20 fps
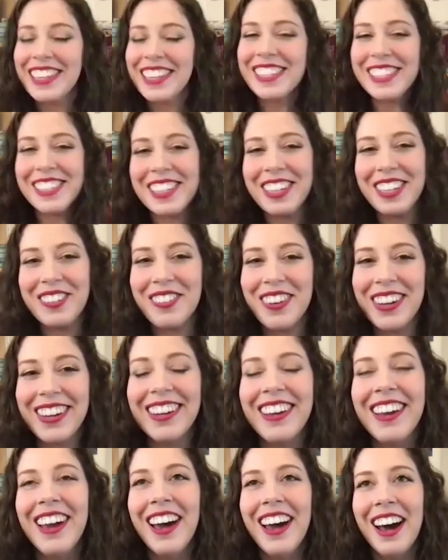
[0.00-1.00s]
that is a good
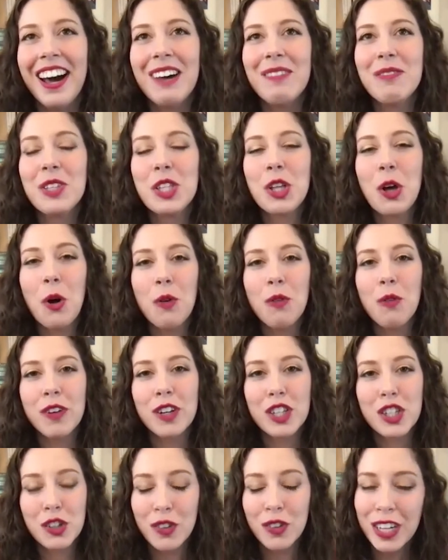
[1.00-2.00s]
one. So
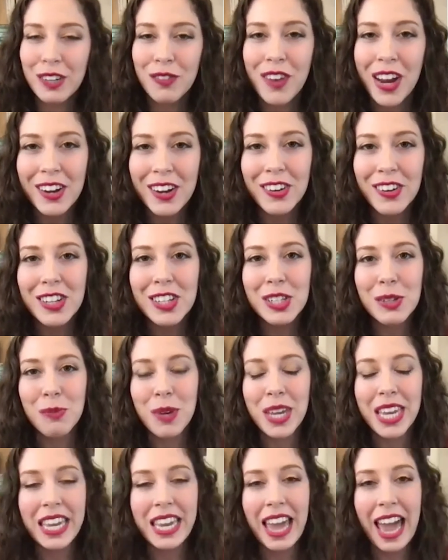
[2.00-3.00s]
for screenwriters,
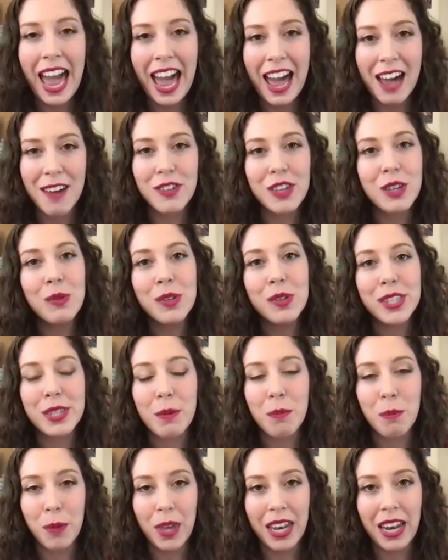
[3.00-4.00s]
we have you
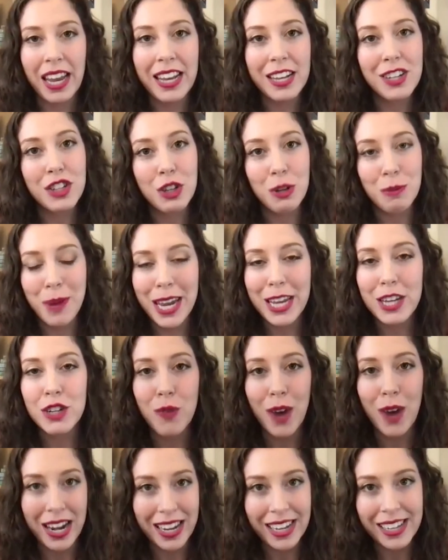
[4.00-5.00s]
submit a
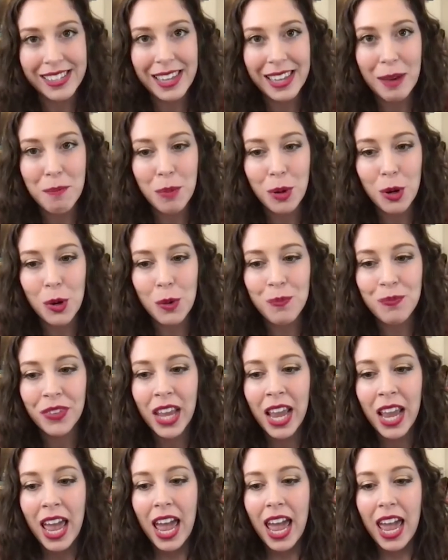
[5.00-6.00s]
2-page writing sample.
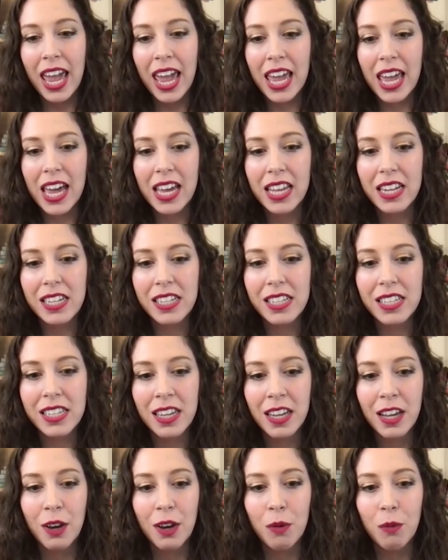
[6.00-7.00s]
And
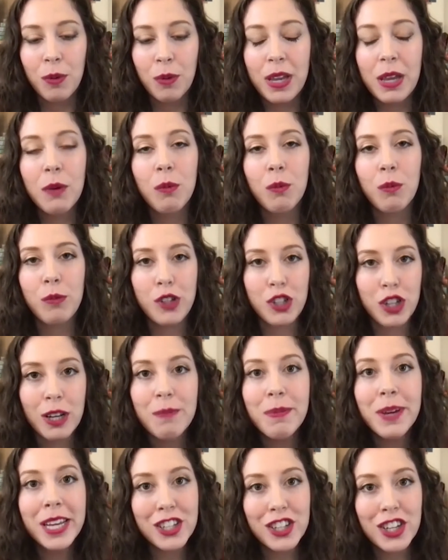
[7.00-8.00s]
we
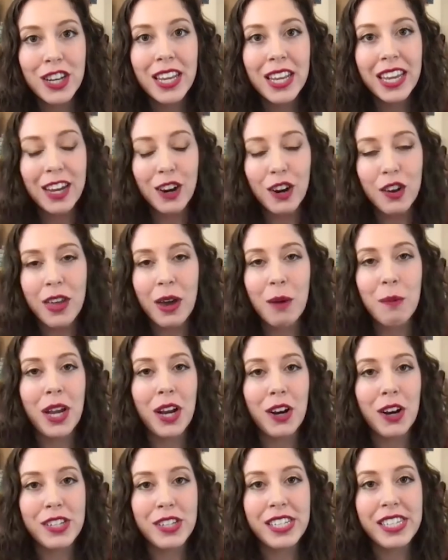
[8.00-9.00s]
should mention here that
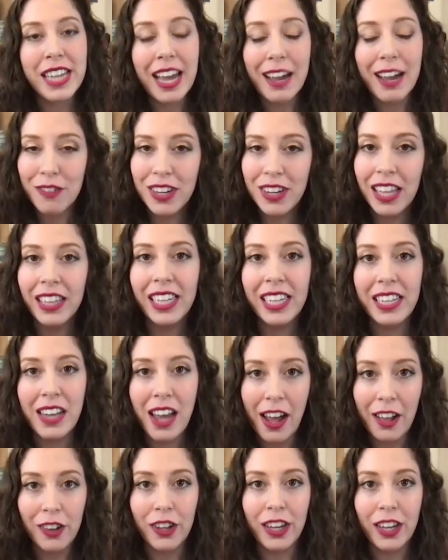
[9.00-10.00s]
we are definitely
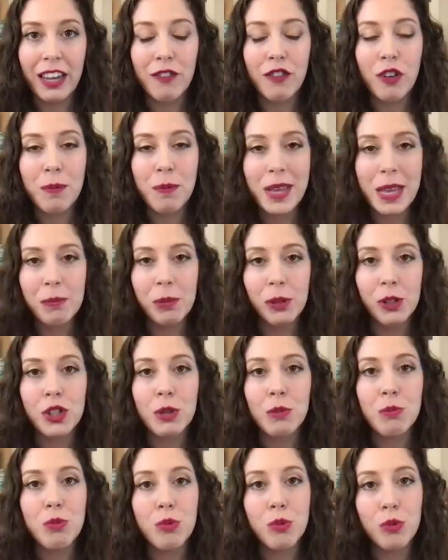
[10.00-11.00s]
not looking for people
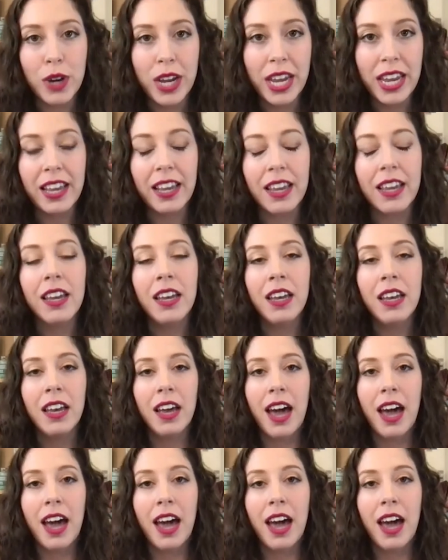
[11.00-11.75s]
to bring